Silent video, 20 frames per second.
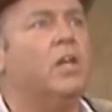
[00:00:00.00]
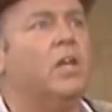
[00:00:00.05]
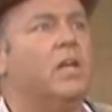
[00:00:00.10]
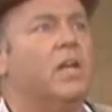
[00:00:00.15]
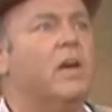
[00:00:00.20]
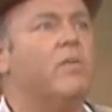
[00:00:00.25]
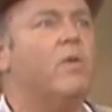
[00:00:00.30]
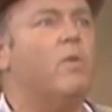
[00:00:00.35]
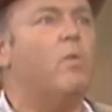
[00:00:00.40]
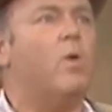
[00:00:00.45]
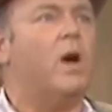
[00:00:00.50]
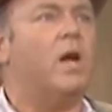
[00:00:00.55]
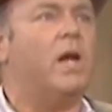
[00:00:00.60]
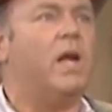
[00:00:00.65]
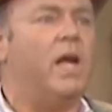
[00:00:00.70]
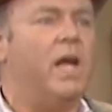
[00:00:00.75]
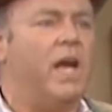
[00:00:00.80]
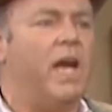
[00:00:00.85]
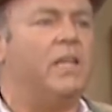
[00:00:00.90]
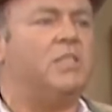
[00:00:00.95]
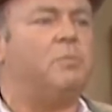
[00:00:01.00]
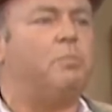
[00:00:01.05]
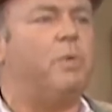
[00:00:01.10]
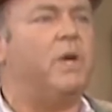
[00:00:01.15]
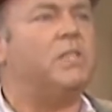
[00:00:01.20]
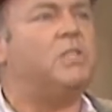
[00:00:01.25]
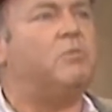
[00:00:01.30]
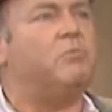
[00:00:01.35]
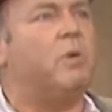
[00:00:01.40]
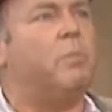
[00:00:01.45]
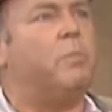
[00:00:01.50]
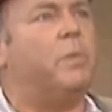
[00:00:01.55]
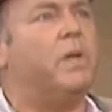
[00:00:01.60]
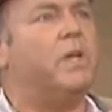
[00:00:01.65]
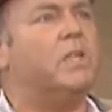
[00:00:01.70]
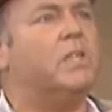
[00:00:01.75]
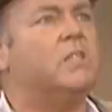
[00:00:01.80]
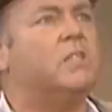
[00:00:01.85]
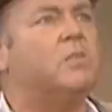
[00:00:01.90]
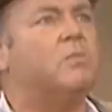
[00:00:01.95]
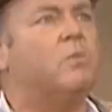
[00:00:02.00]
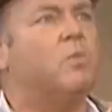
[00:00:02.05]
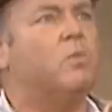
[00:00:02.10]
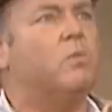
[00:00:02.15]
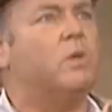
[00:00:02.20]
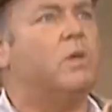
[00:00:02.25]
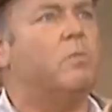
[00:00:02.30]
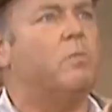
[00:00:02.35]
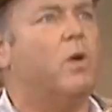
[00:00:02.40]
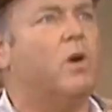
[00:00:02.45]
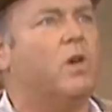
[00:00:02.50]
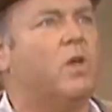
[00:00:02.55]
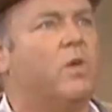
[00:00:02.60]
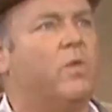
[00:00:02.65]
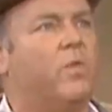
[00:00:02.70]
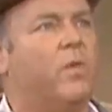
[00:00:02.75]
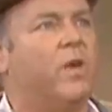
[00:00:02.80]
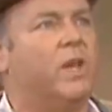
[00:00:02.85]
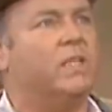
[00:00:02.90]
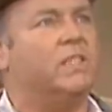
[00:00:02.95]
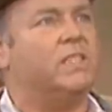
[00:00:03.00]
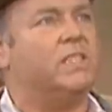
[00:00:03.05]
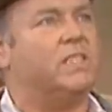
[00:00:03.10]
You never want to express your opinions with a monkey wrench.